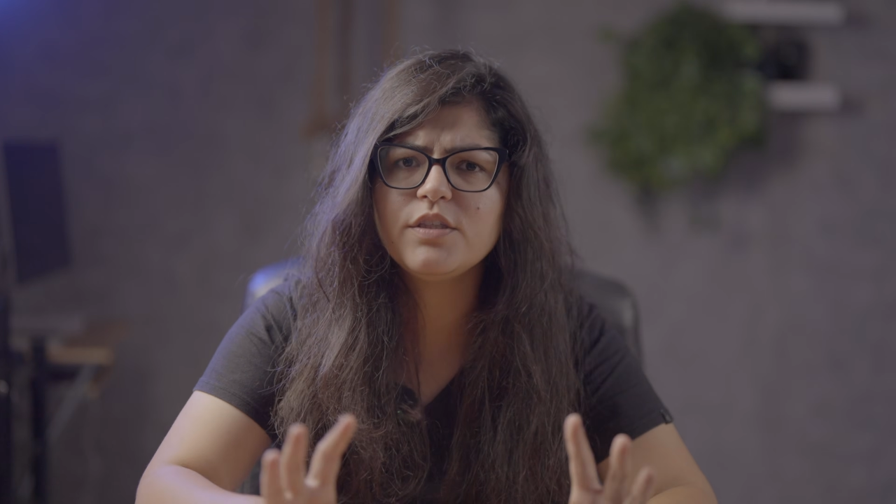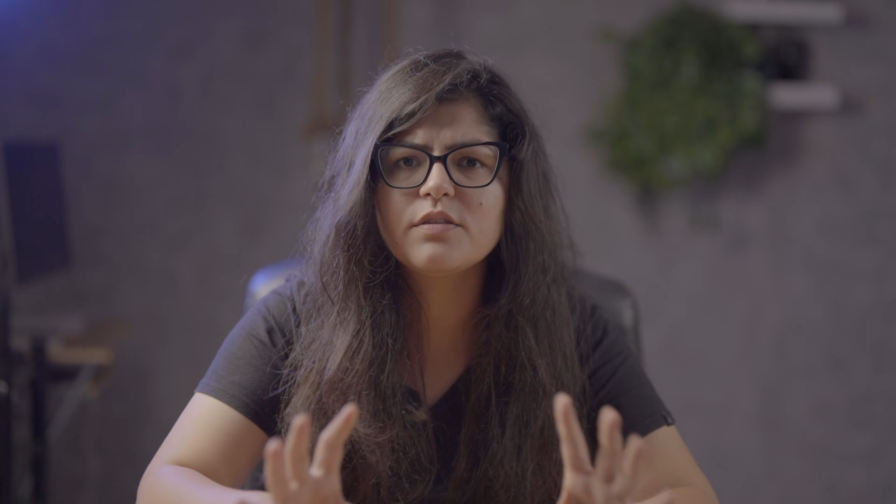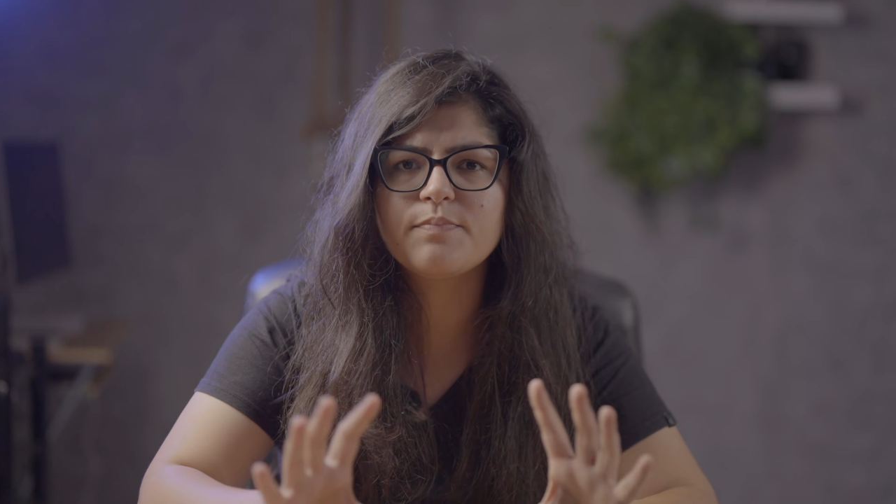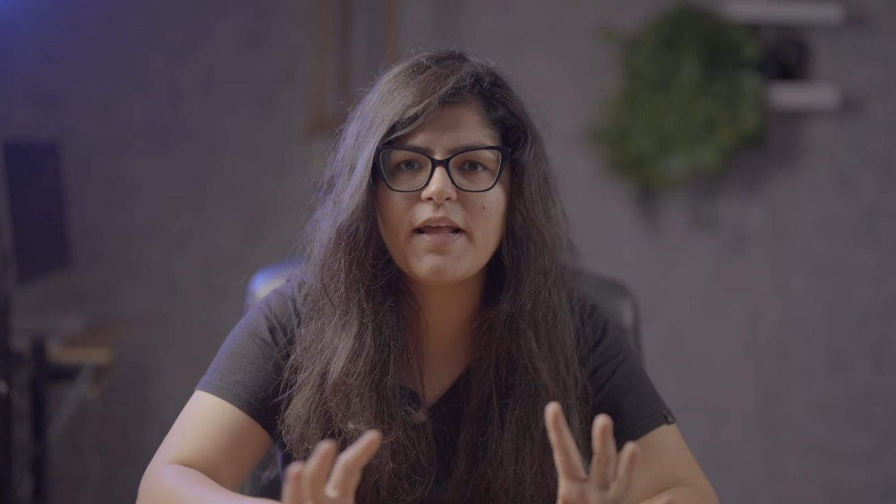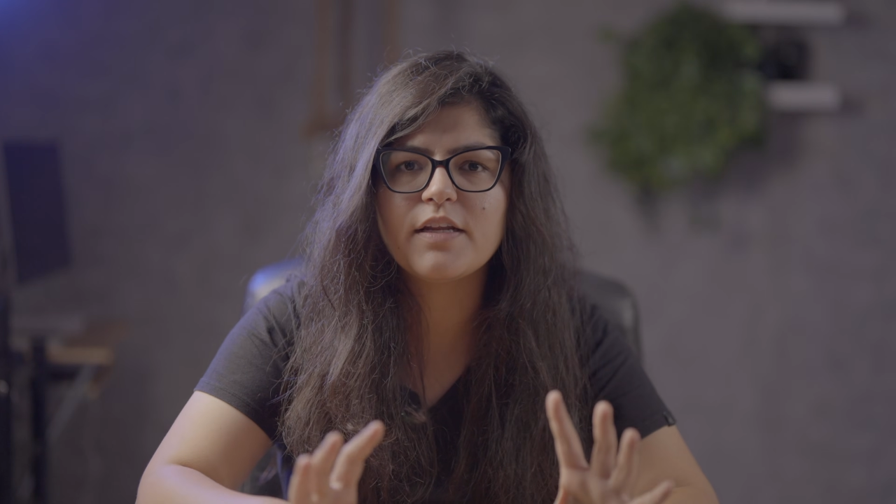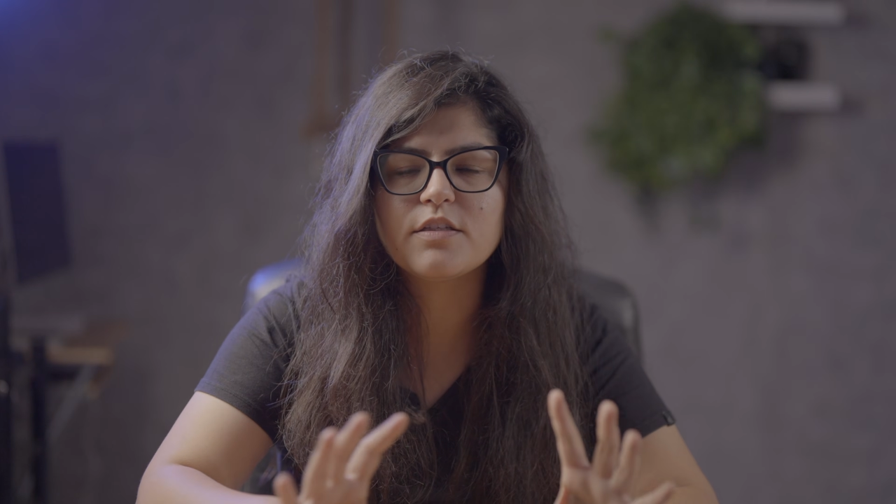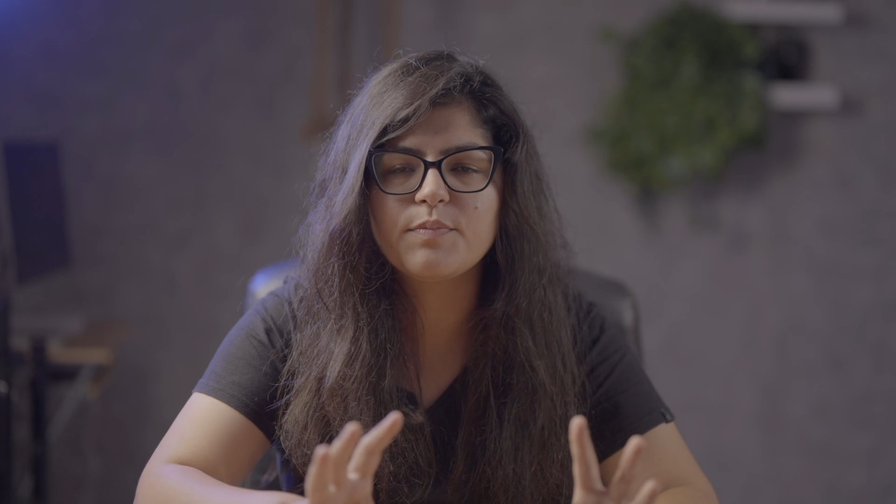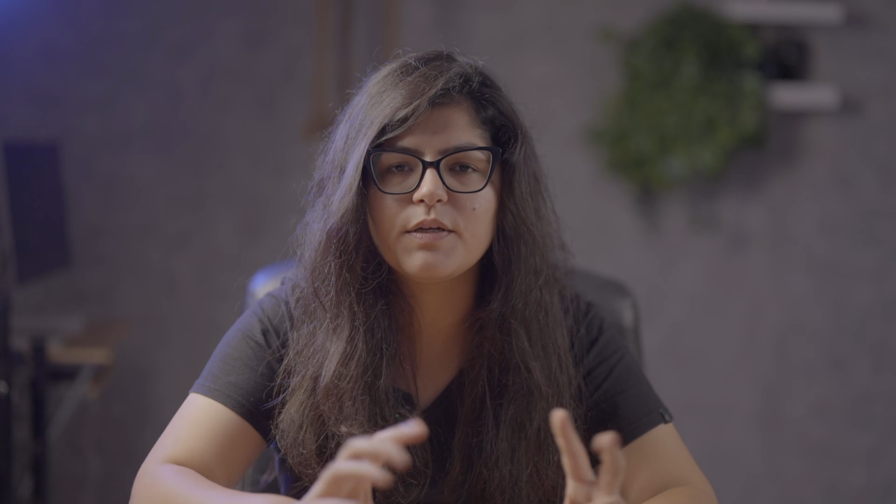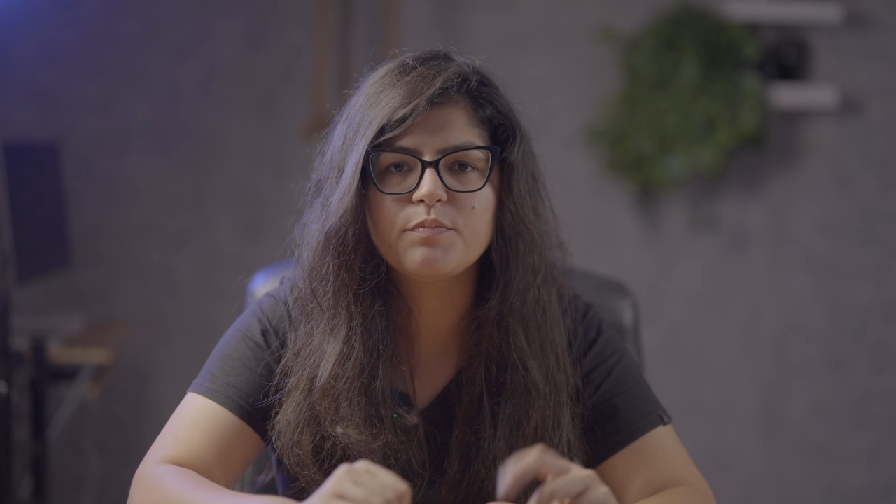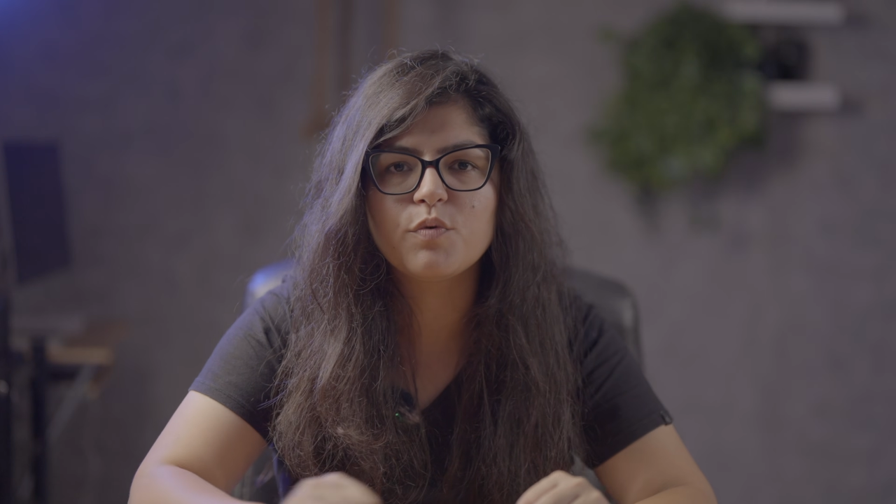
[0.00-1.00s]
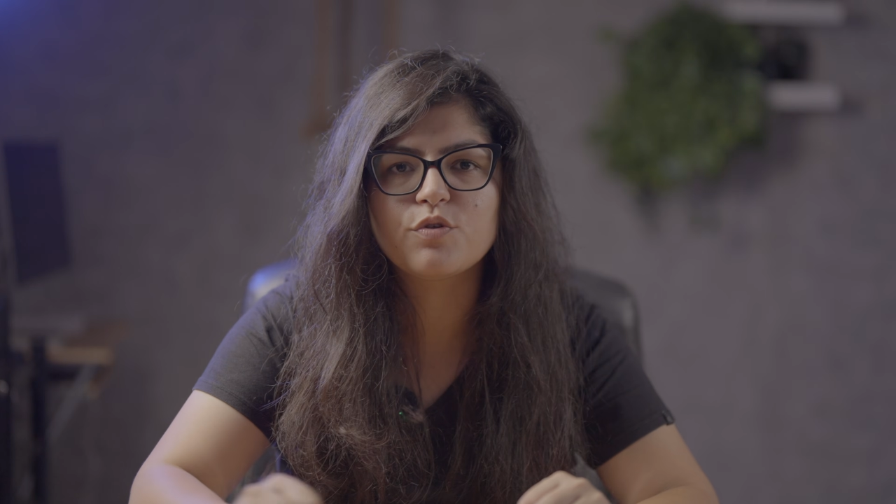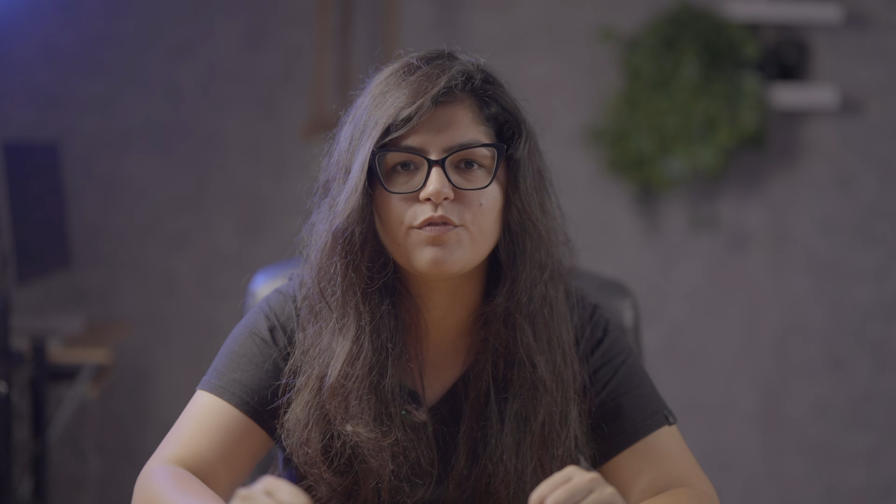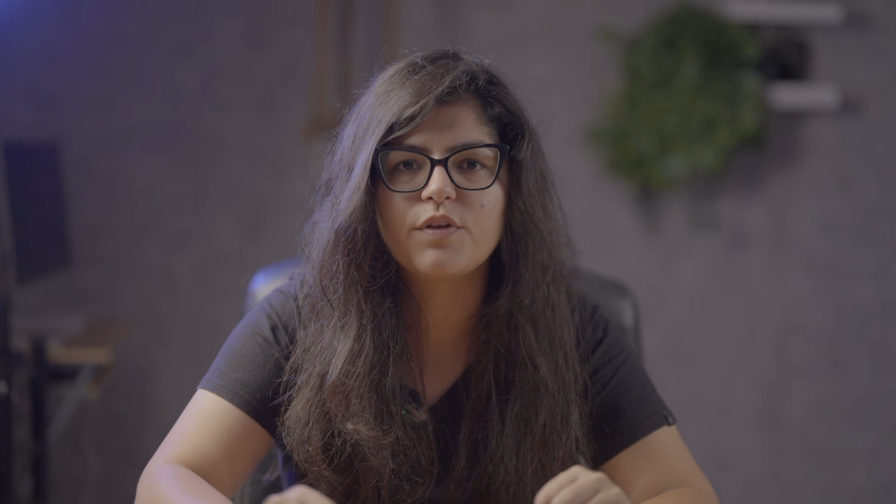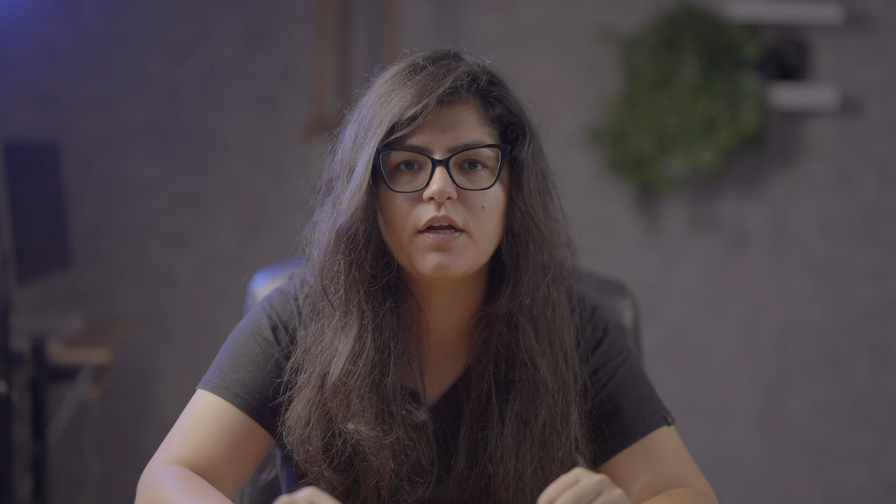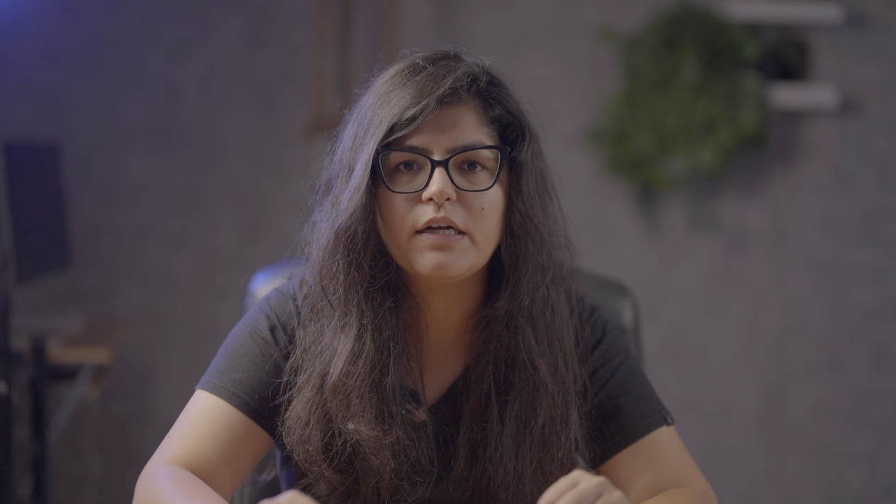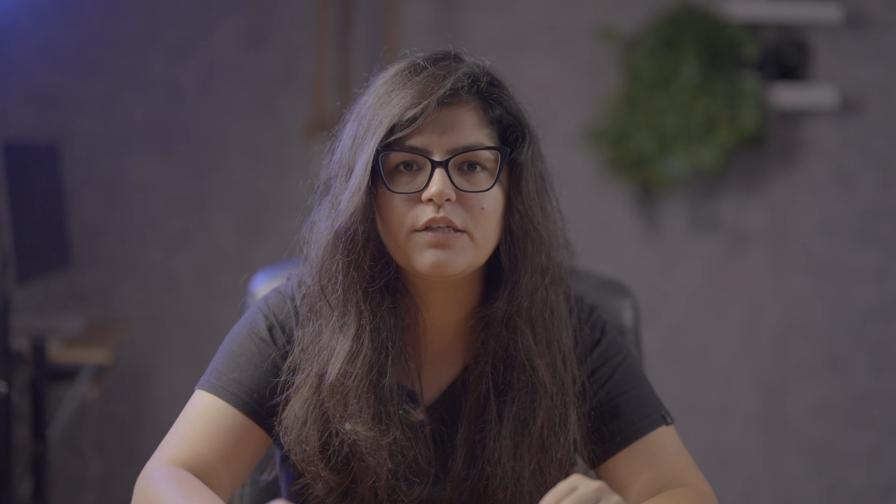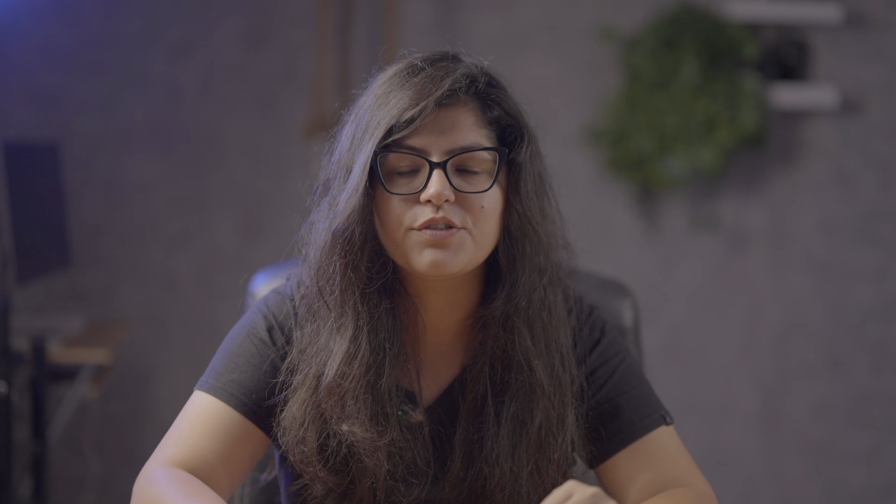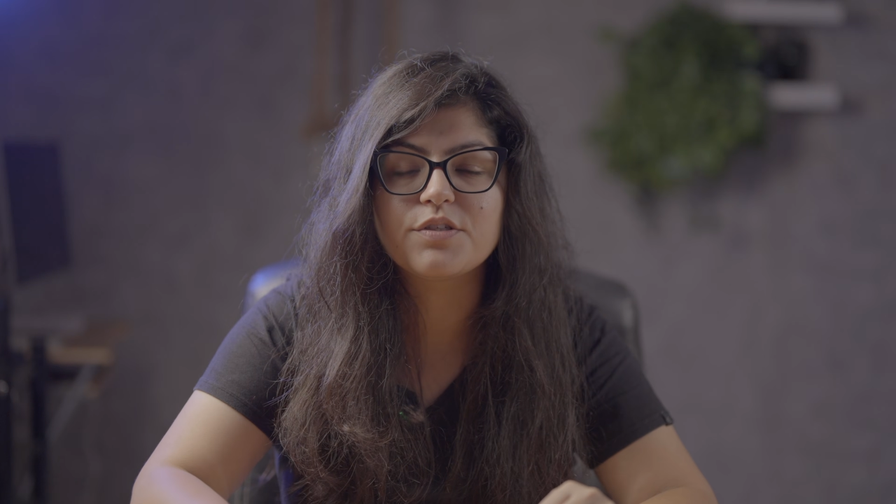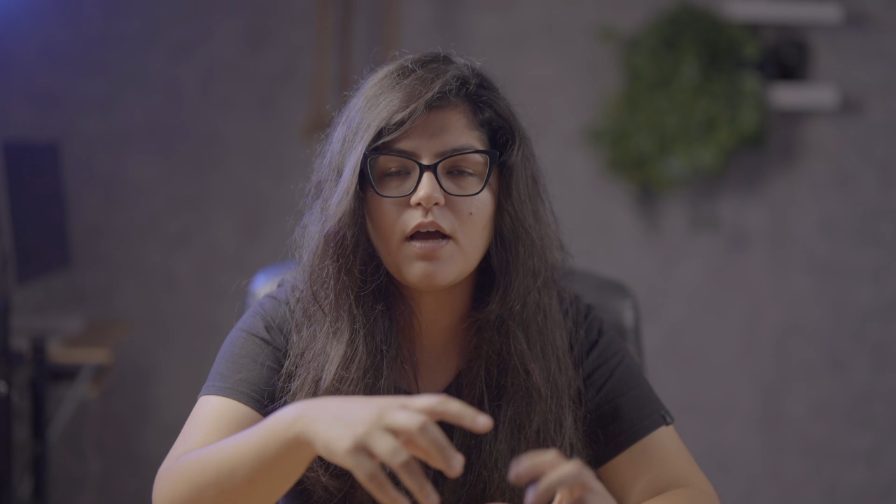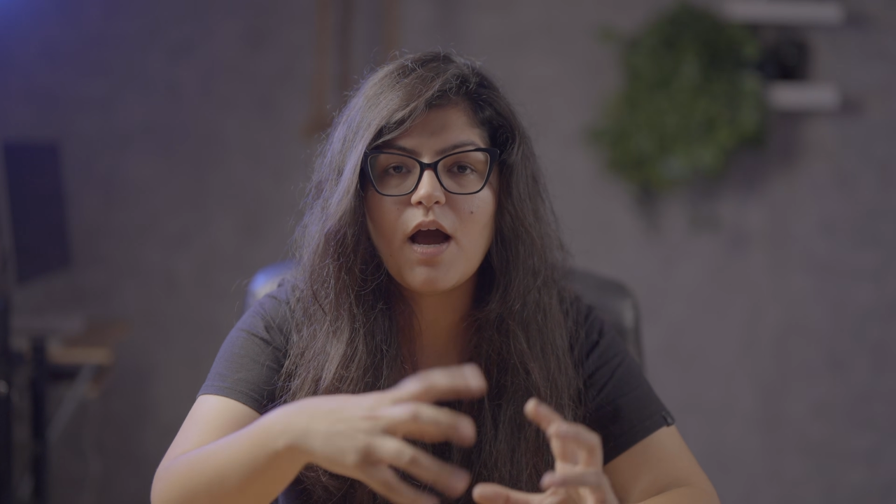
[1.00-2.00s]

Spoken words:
is manageable in most of the conditions.